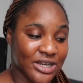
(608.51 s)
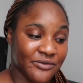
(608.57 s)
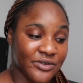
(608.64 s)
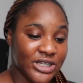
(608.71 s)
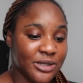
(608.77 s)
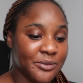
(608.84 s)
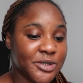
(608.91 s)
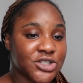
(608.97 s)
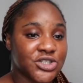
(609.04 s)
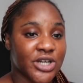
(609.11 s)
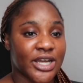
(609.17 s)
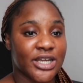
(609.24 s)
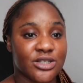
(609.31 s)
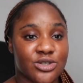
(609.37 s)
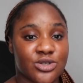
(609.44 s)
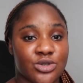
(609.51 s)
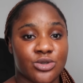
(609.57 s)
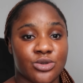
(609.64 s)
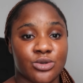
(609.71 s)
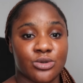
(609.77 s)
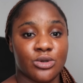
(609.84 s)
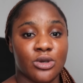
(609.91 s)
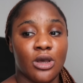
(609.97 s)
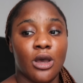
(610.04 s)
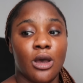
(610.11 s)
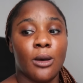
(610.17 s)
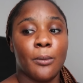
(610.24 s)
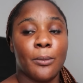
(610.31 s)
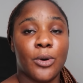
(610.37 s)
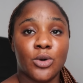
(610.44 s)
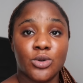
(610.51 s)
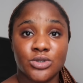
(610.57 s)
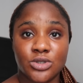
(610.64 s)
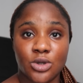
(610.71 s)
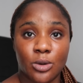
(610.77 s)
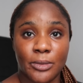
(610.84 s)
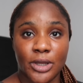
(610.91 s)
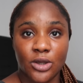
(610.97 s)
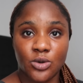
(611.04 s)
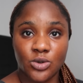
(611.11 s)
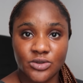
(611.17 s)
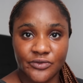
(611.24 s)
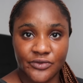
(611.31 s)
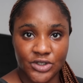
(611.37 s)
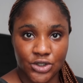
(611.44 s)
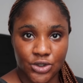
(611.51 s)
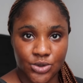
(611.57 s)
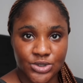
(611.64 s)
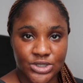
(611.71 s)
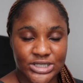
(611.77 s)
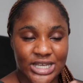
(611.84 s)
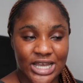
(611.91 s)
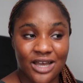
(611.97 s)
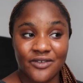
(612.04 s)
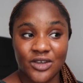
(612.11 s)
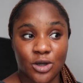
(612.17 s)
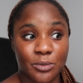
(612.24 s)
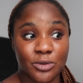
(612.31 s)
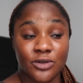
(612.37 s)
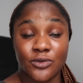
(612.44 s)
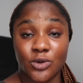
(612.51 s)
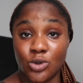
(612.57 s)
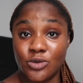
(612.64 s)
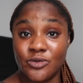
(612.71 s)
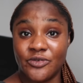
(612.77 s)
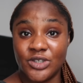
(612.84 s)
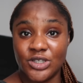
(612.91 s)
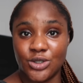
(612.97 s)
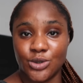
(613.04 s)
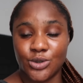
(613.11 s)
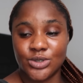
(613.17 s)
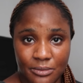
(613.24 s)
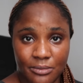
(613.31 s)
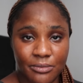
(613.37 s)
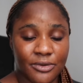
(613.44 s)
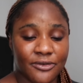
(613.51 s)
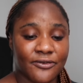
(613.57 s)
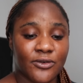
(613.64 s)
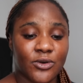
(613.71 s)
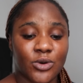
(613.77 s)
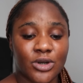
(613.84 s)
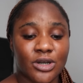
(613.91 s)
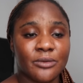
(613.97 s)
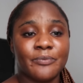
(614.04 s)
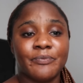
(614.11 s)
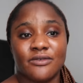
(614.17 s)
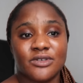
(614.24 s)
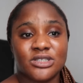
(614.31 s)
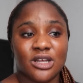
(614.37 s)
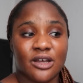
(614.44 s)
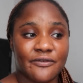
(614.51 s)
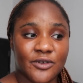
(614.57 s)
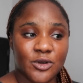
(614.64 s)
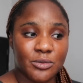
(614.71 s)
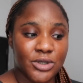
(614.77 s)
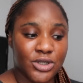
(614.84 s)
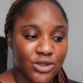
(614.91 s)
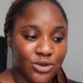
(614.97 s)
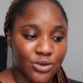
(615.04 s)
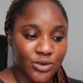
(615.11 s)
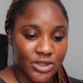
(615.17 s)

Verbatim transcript: I've really been trying to post all my old videos because I have a couple of old videos before I will start filming new